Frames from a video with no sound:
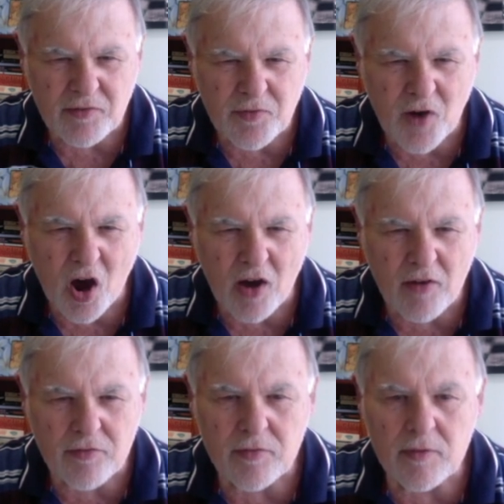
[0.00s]
This is the only
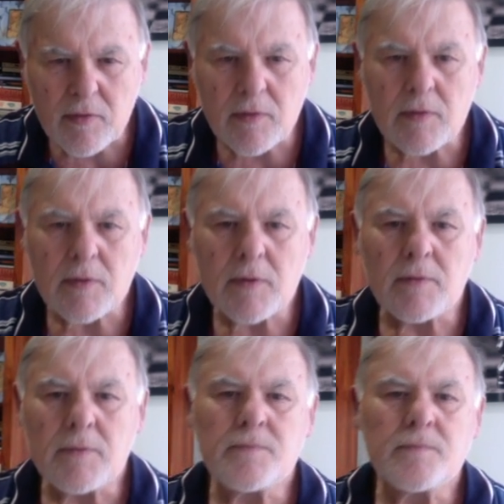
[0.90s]
move that works,
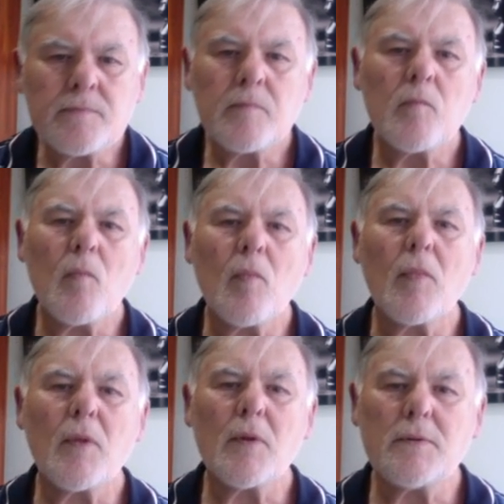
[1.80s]
and you found
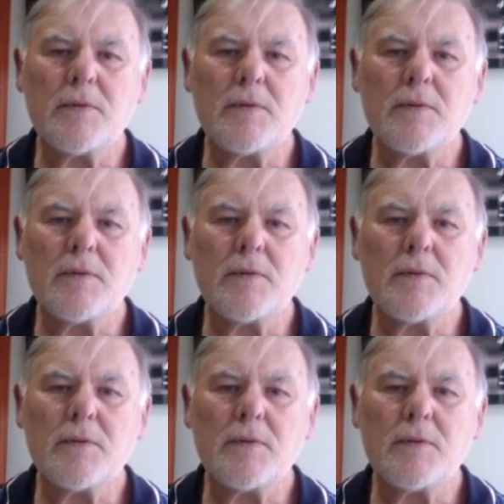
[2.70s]
it.